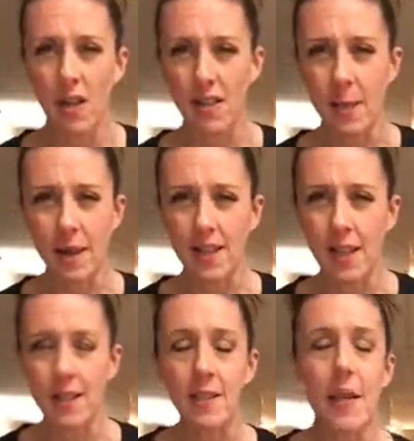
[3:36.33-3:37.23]
Does that make
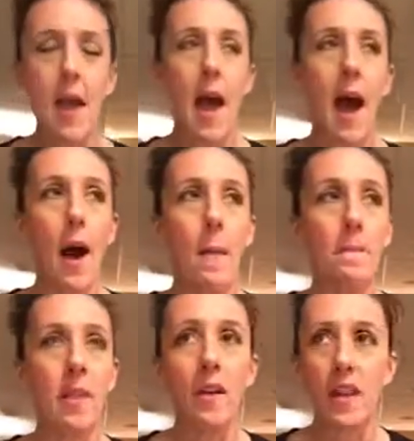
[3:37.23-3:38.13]
sense?
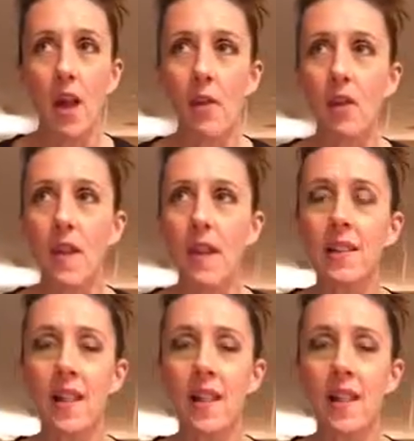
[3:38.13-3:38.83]
The other thing